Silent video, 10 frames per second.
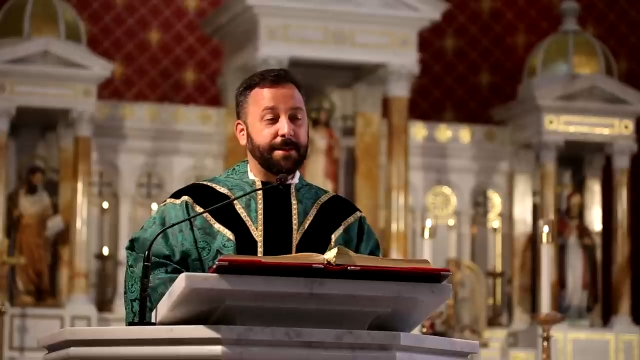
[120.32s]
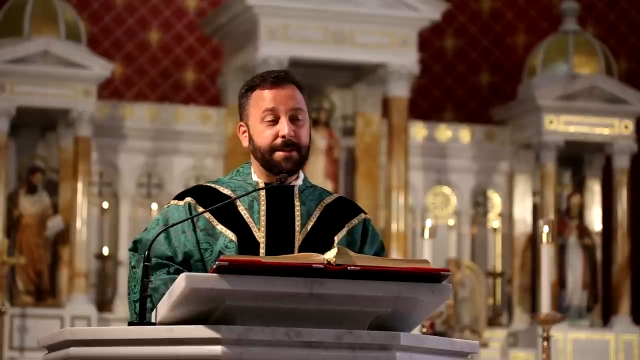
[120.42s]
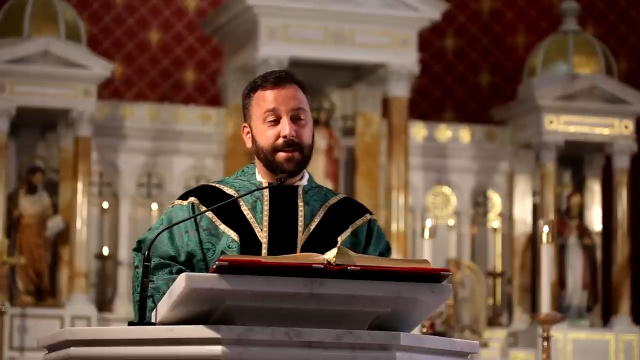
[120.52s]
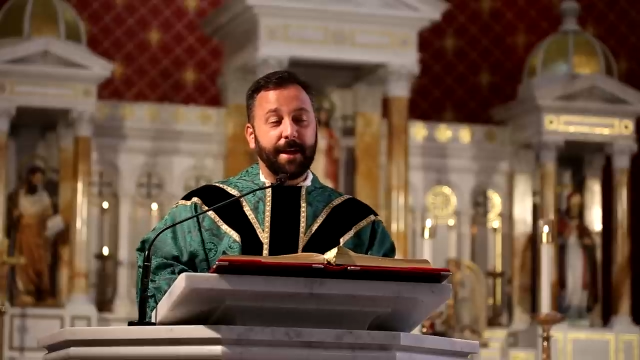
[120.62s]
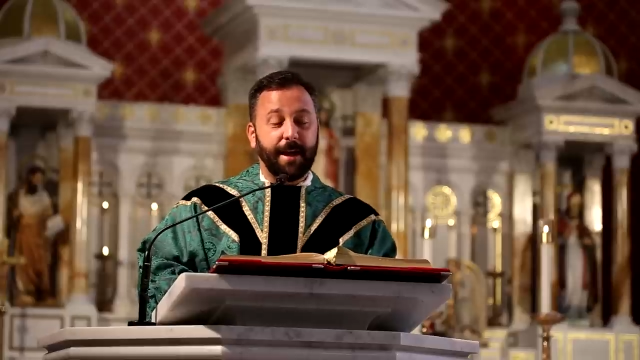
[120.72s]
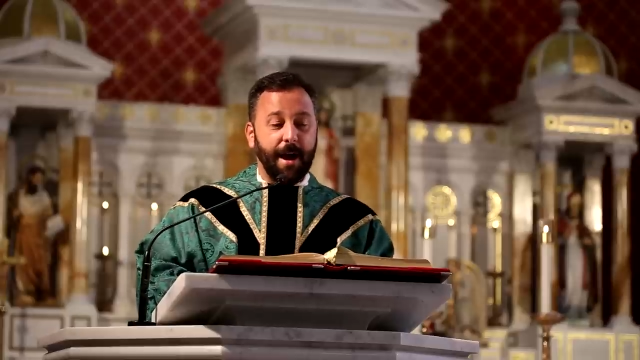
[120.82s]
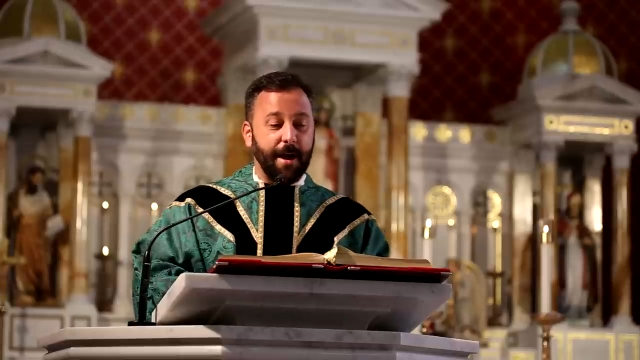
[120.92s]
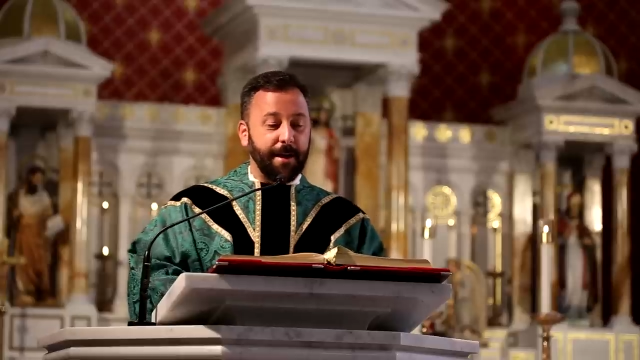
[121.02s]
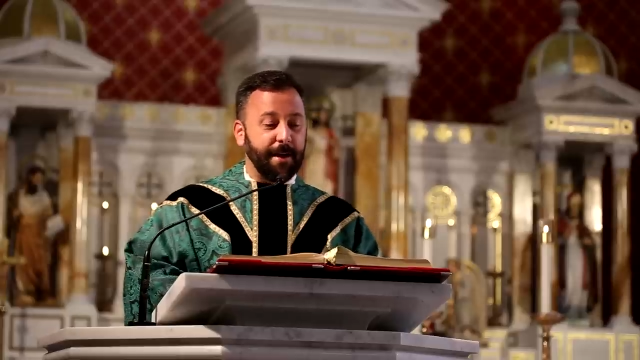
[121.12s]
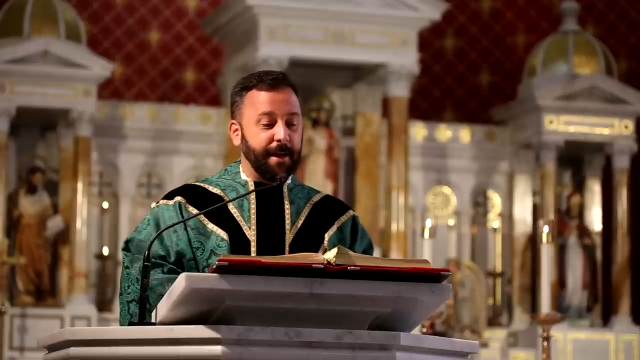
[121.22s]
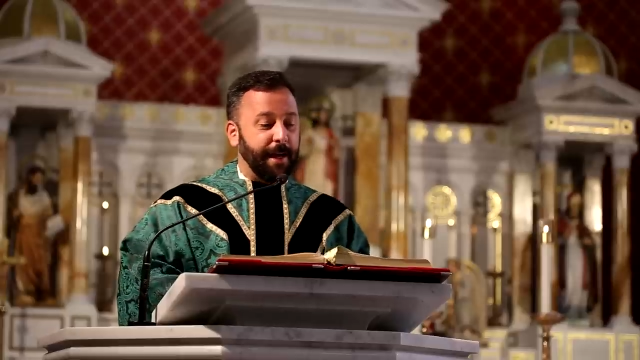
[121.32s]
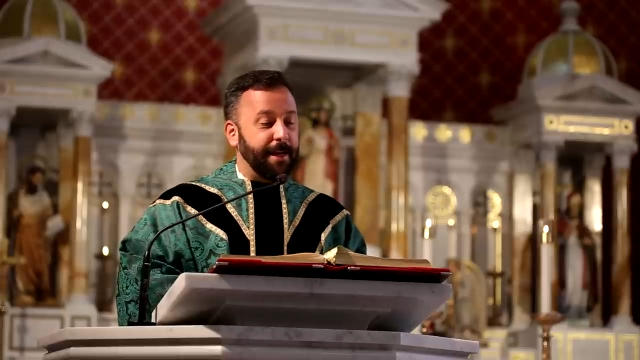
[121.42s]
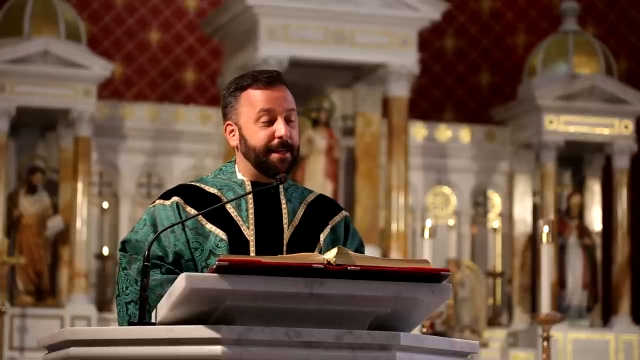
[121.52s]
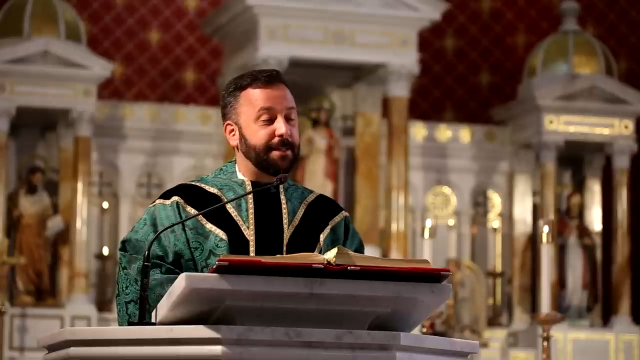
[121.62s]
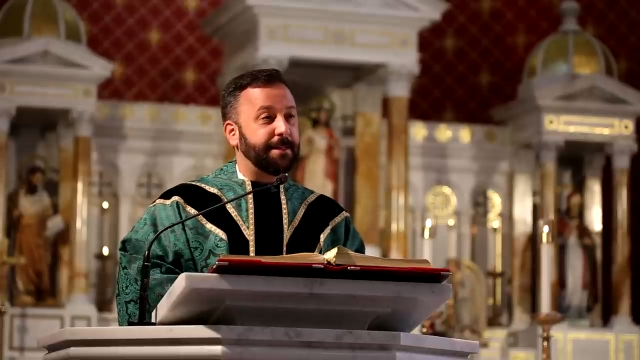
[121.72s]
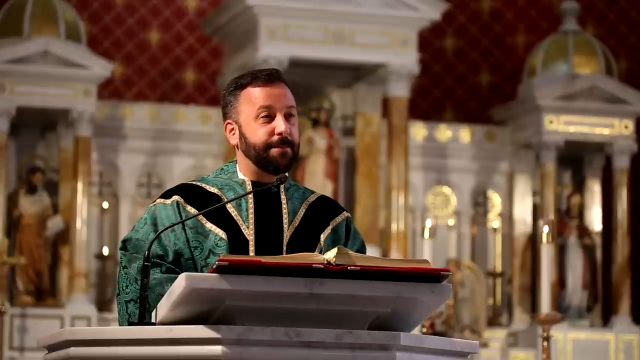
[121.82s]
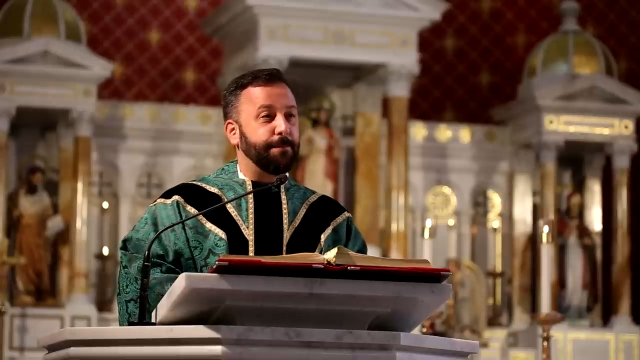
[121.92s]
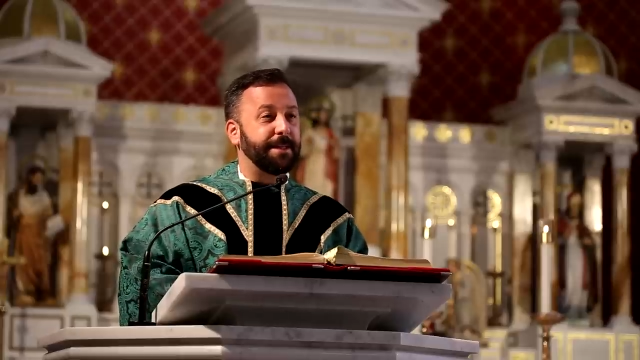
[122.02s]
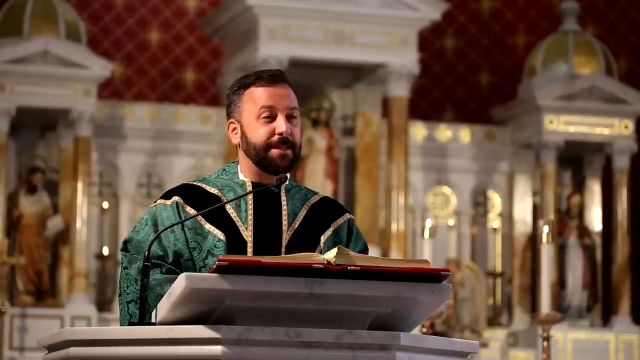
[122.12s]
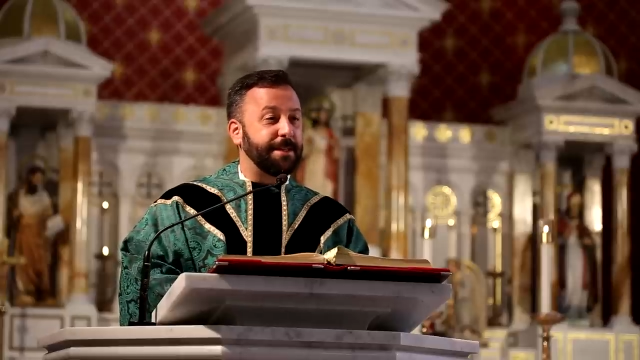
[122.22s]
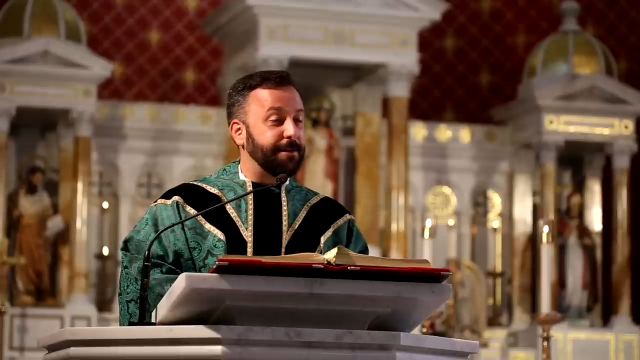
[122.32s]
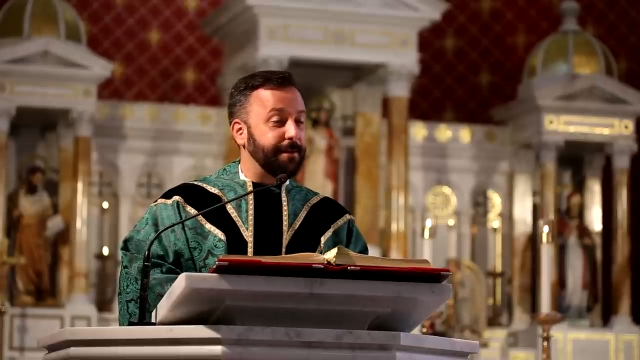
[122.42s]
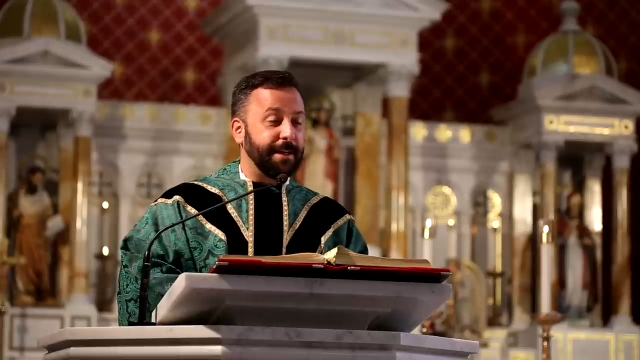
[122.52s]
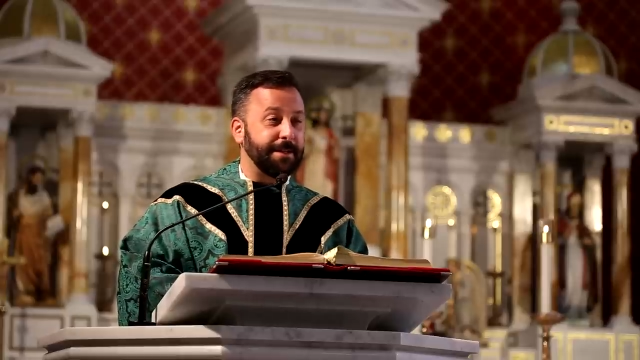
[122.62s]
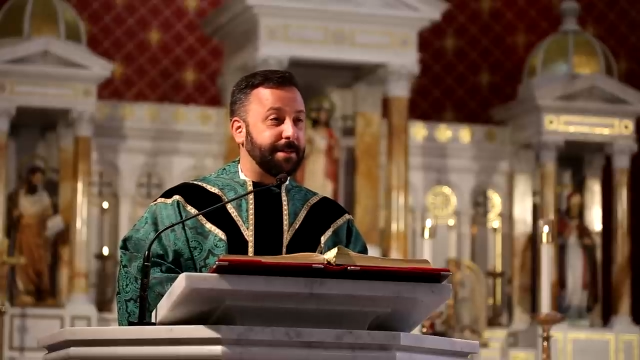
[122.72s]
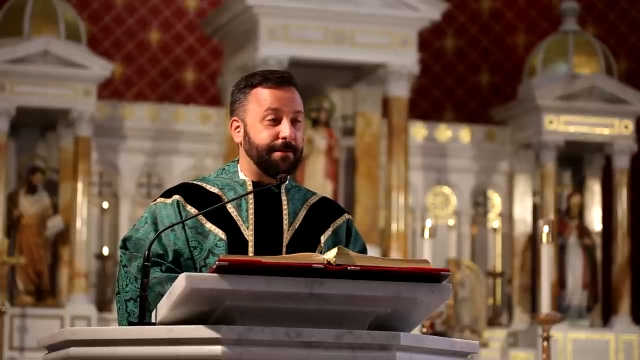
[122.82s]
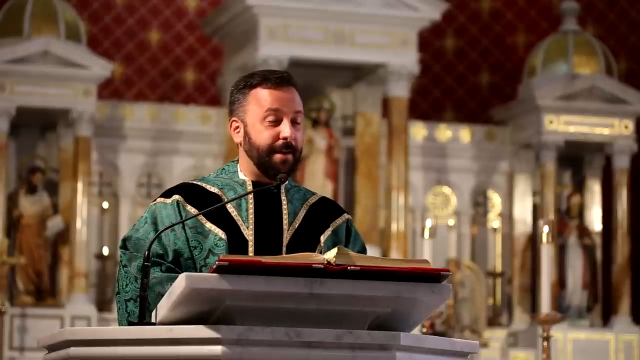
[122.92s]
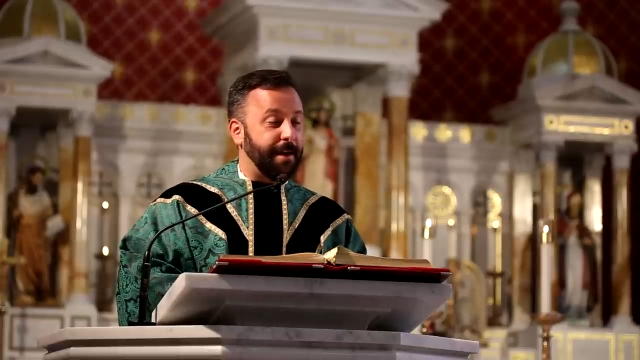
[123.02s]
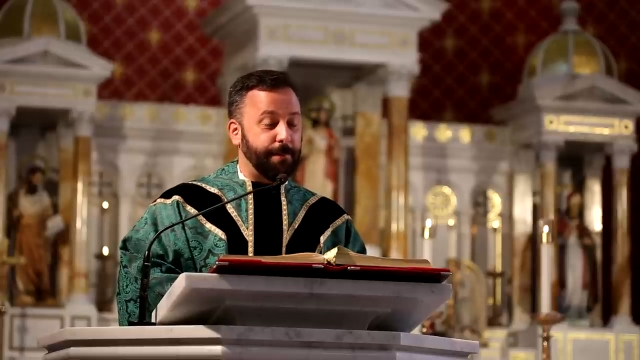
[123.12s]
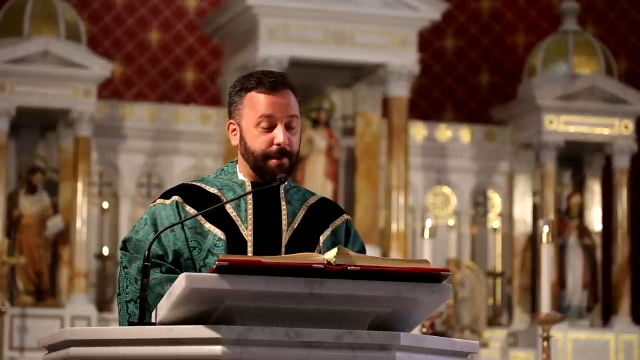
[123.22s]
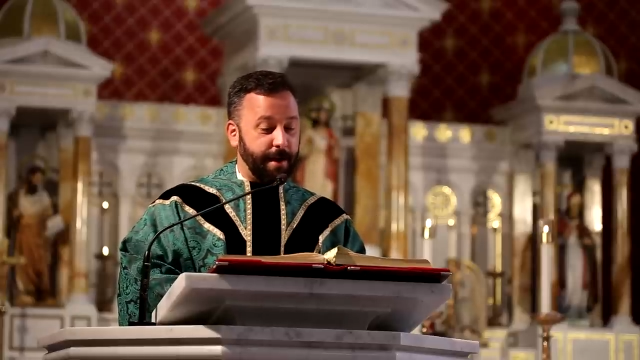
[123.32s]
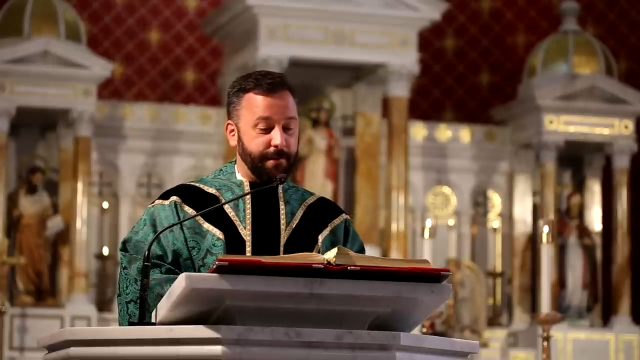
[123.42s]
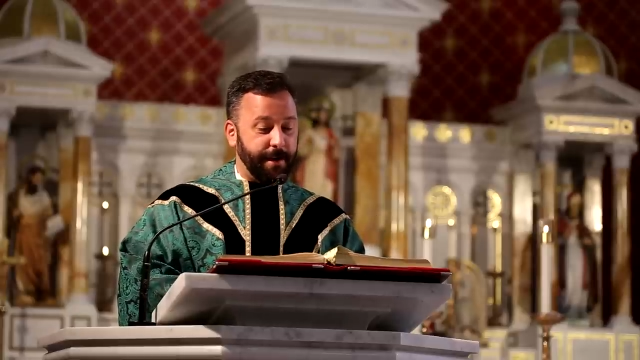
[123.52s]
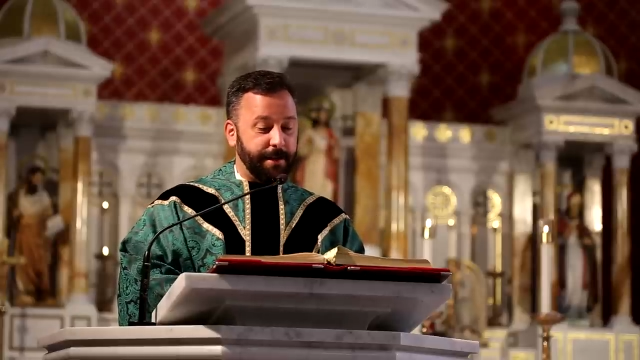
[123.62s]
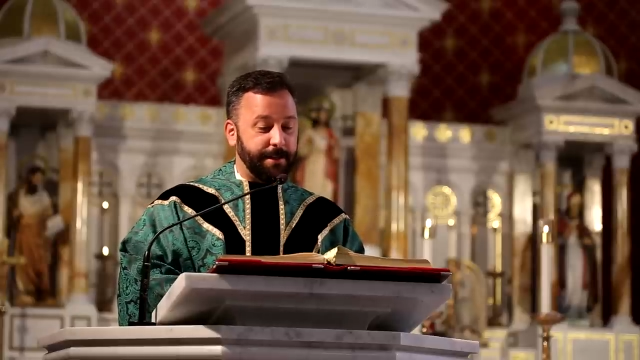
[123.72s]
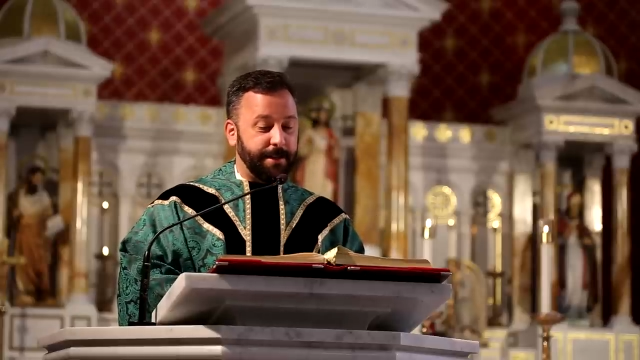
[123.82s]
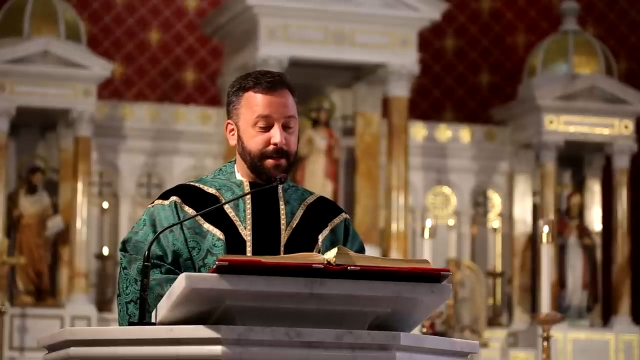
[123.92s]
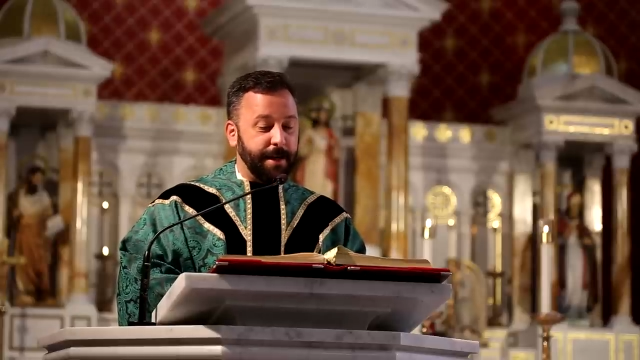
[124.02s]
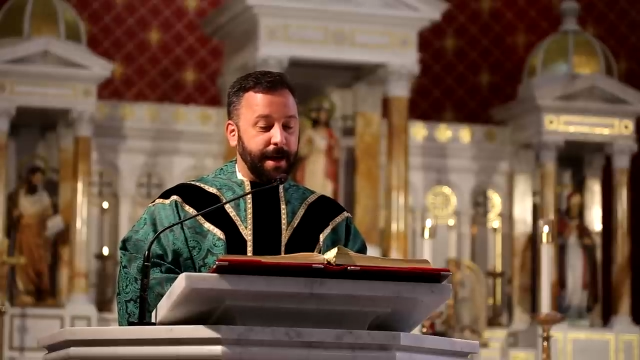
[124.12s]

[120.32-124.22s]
is, is that God, in his mysterious divine providence,